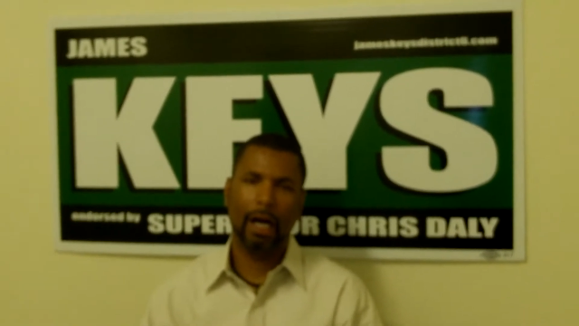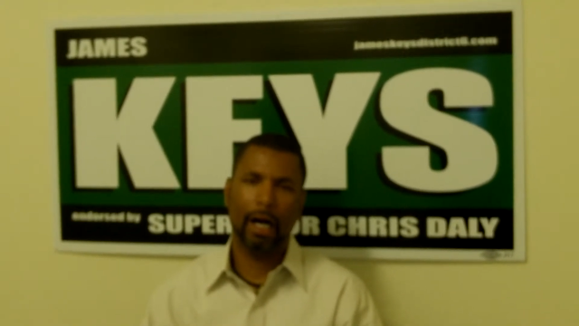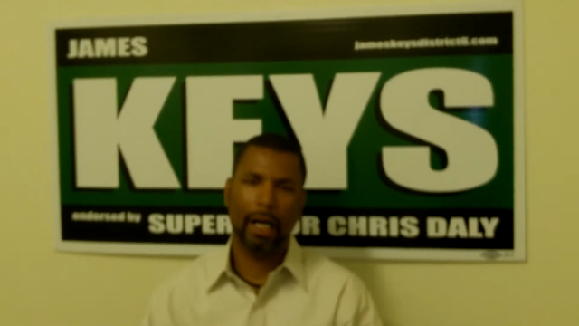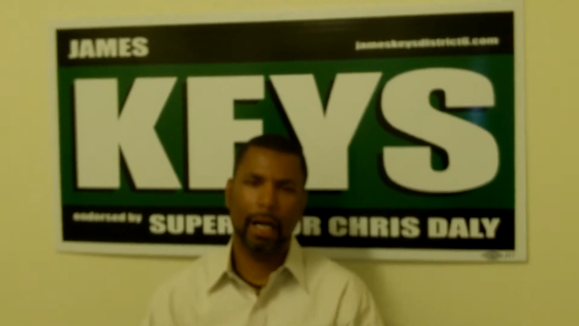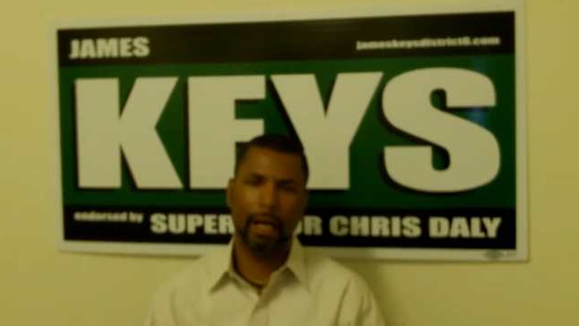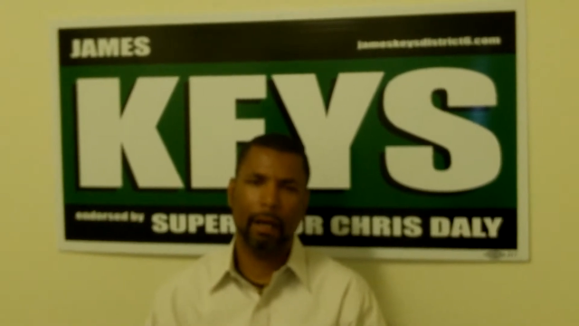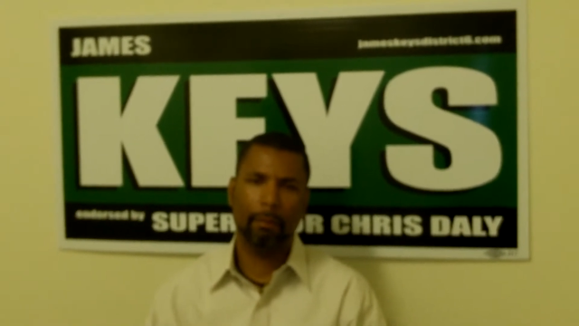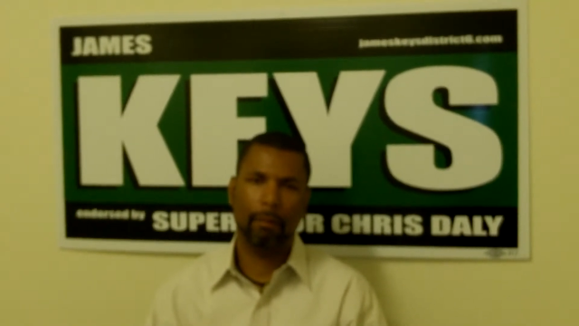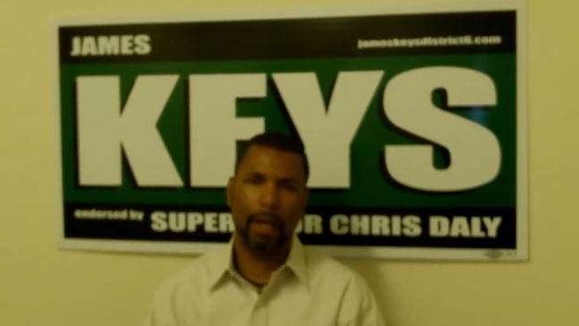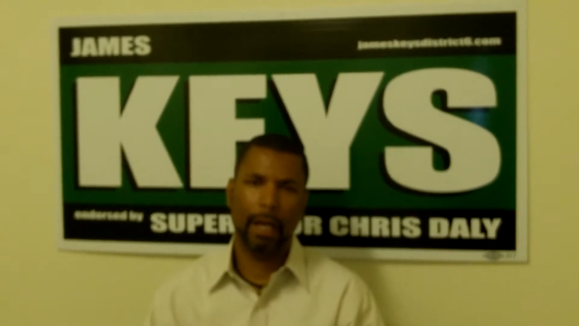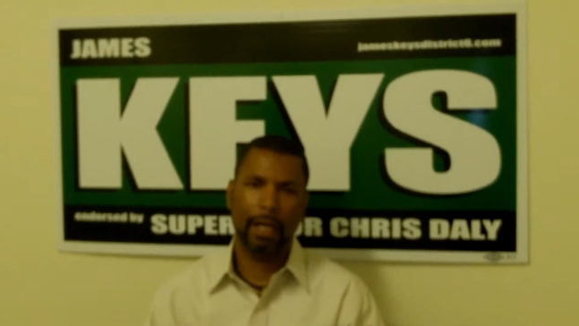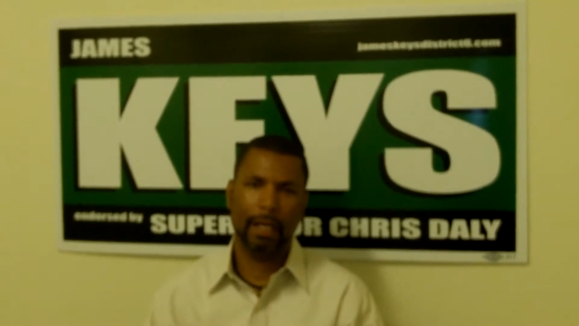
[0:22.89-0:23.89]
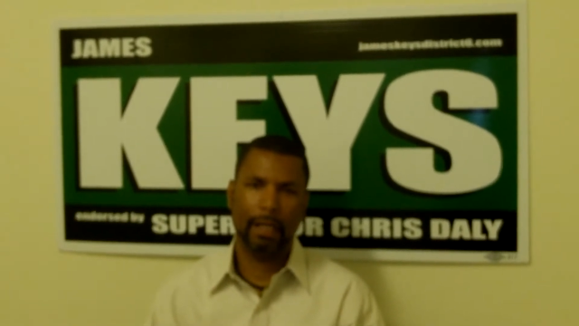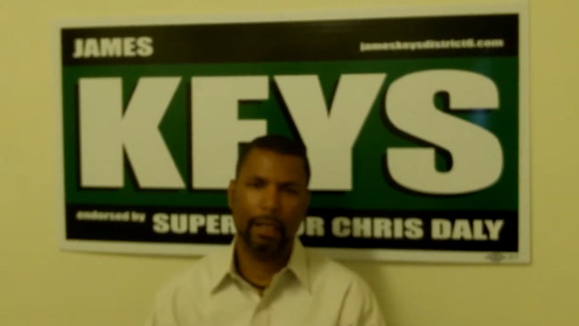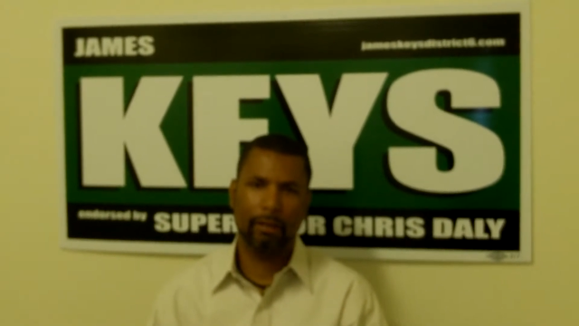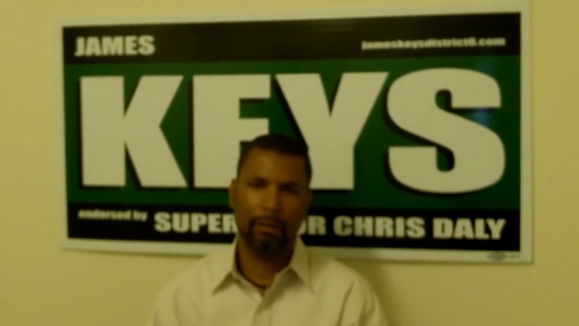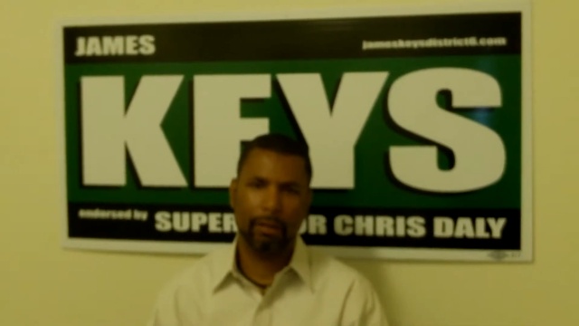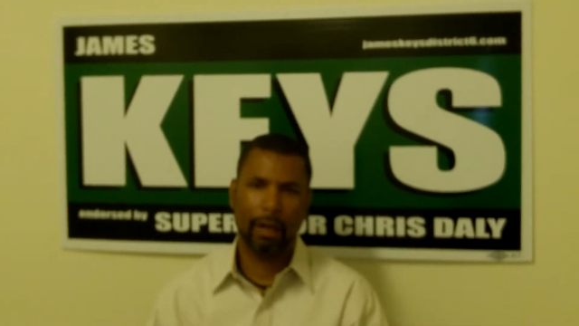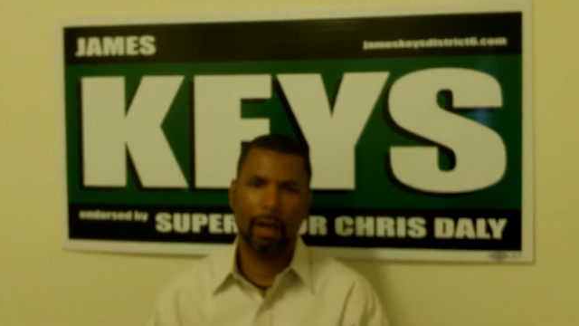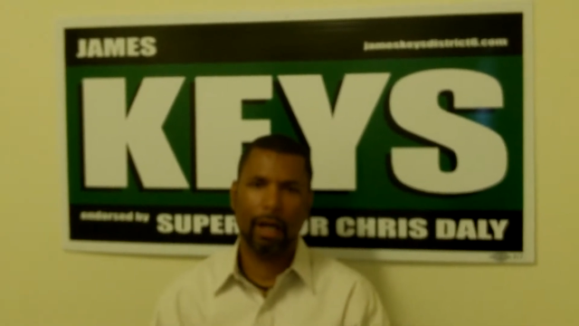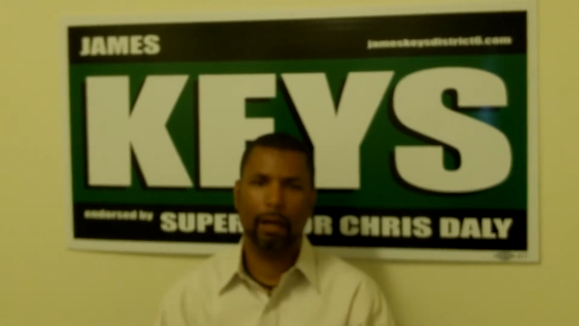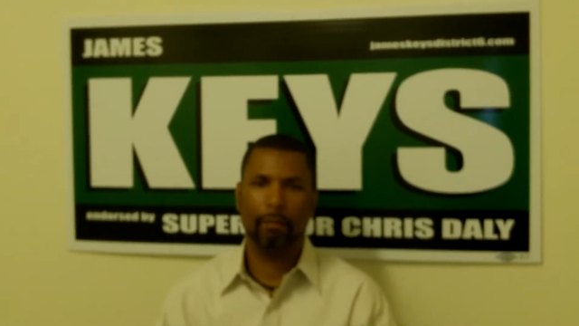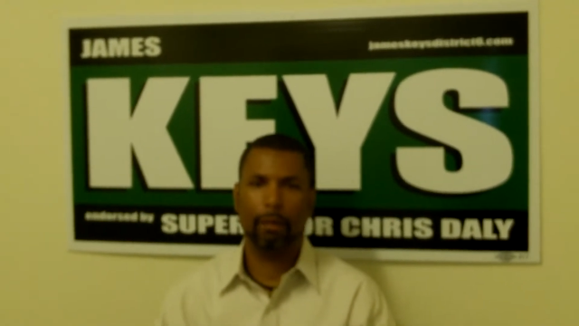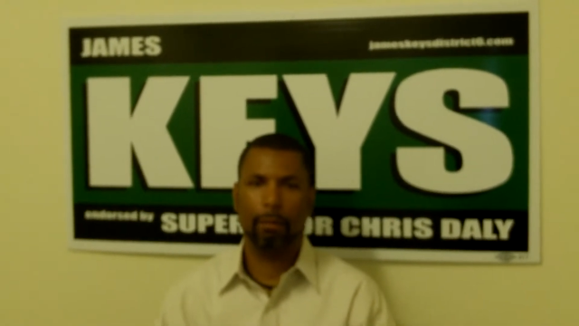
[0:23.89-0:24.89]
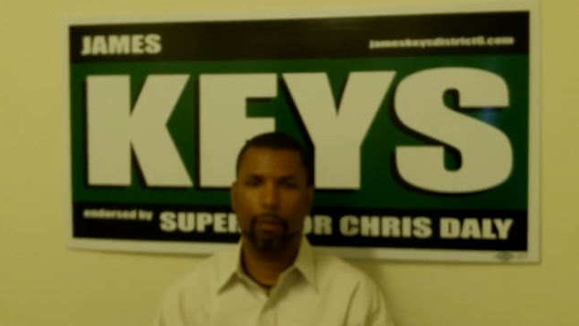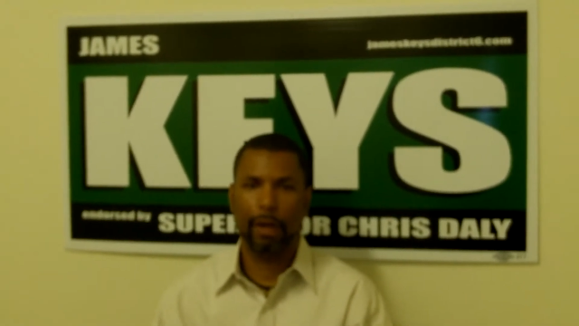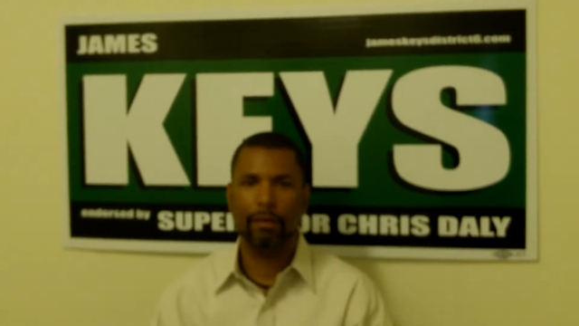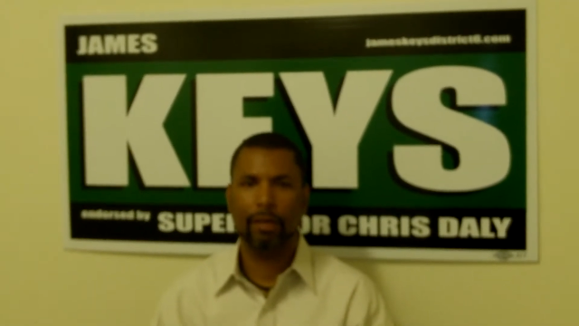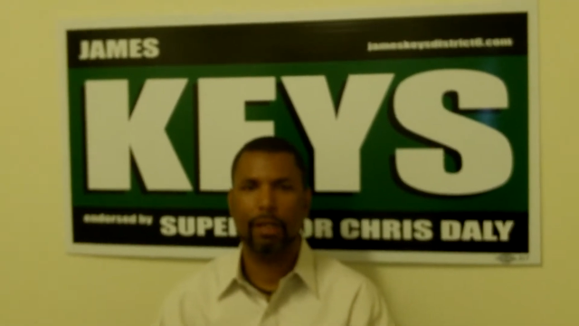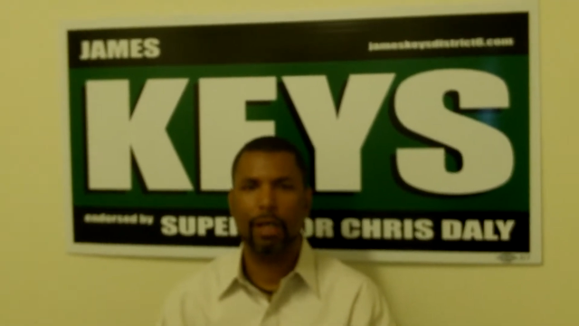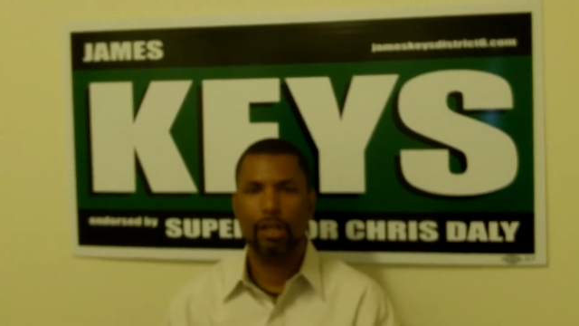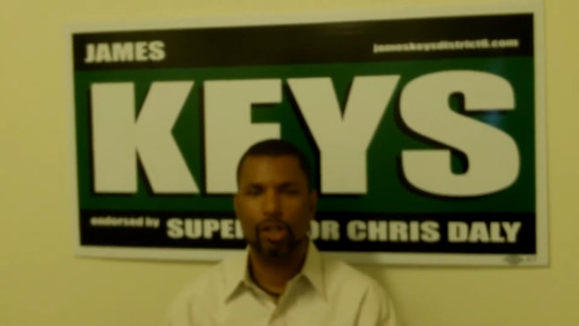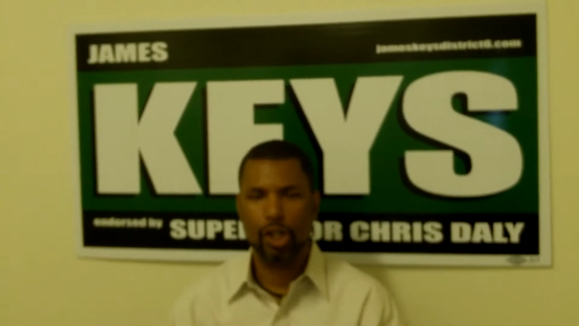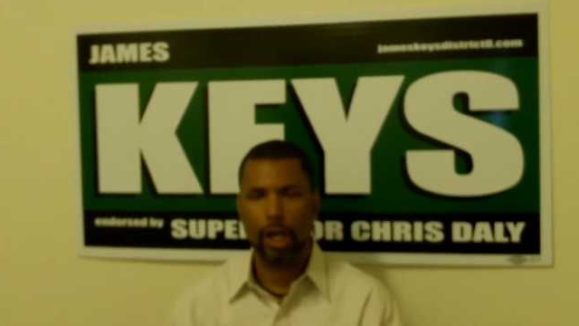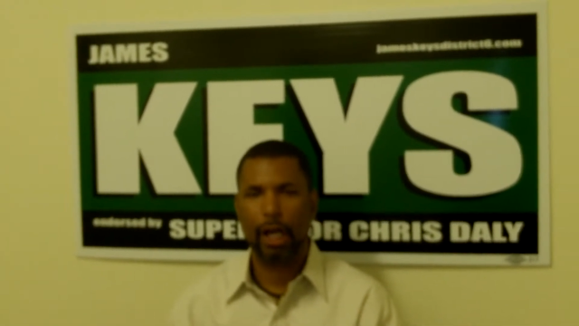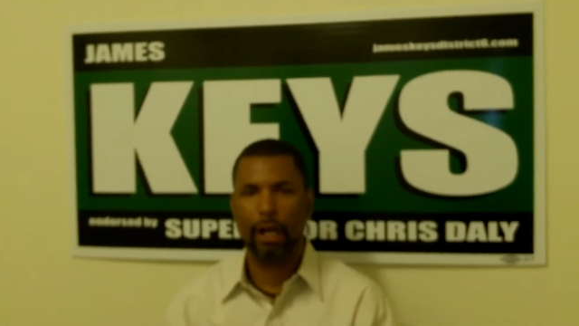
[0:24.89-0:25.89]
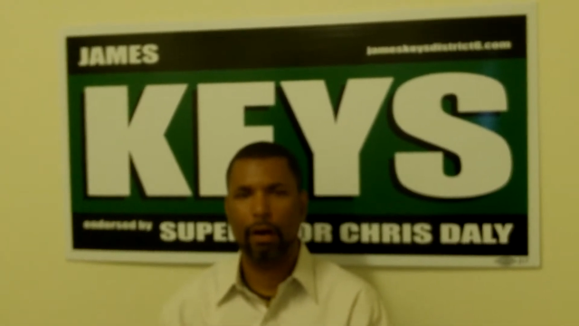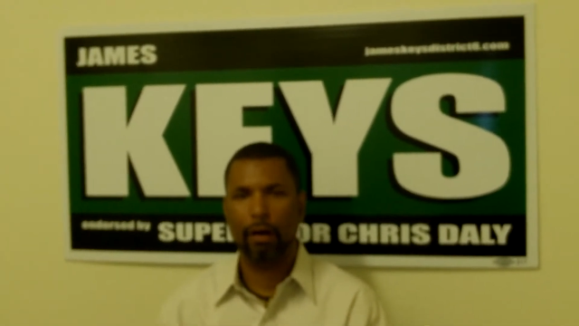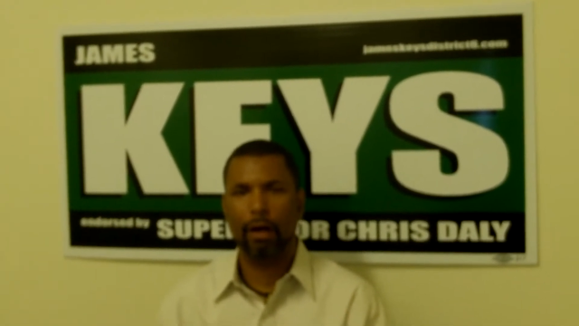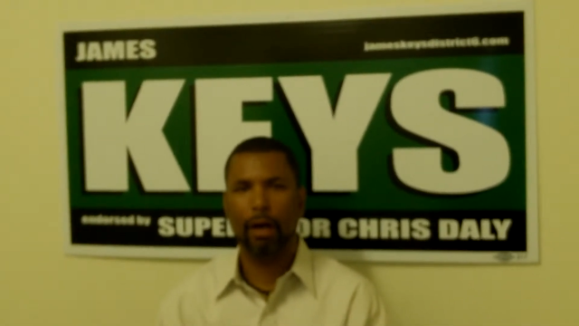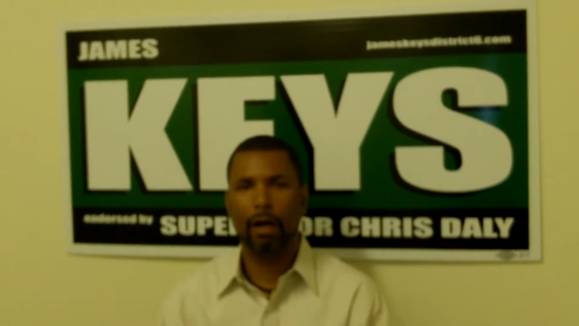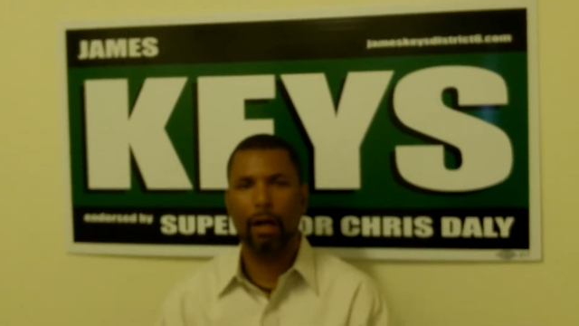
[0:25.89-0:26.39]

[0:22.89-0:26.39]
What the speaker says: I am at this time the present chair